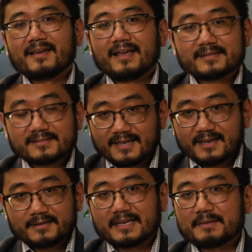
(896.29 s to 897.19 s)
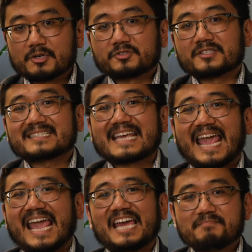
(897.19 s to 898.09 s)
Instead, hypnosis
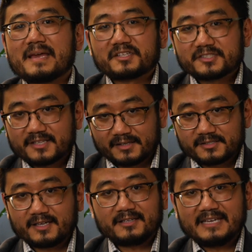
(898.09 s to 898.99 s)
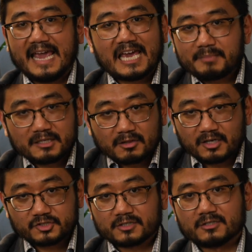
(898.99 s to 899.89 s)
can make sense. It can be
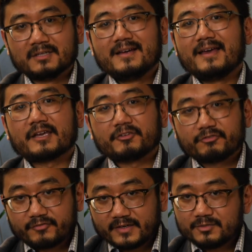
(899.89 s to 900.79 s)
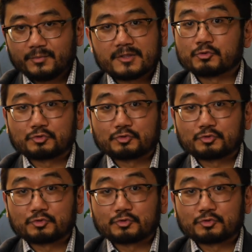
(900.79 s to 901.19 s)
logical. It can fit with a